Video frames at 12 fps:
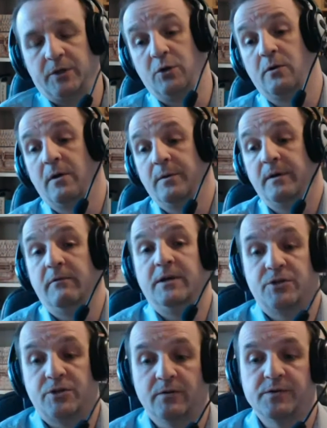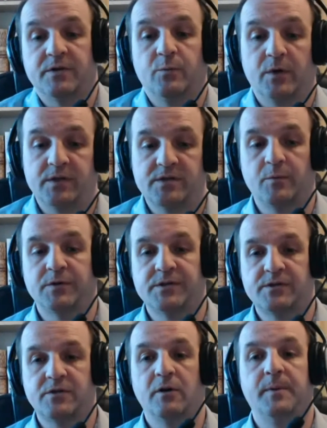Google only really shows them when
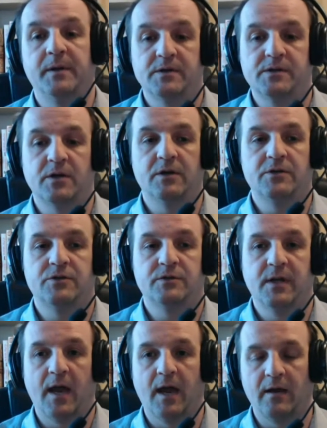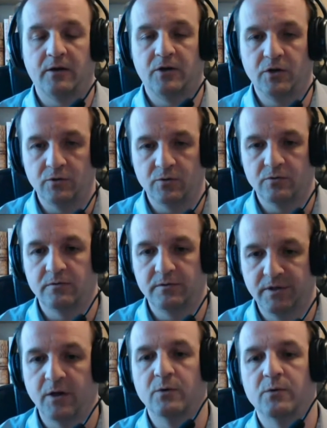someone's typing a search that Google
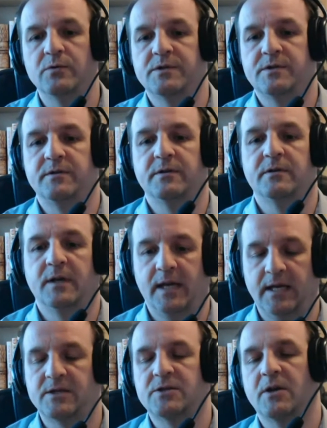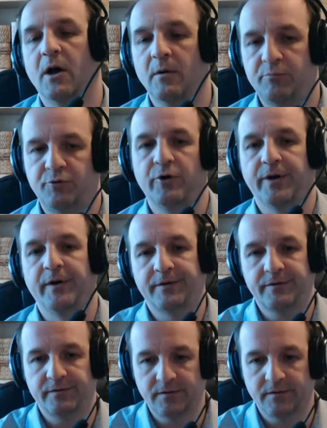knows that it's a product.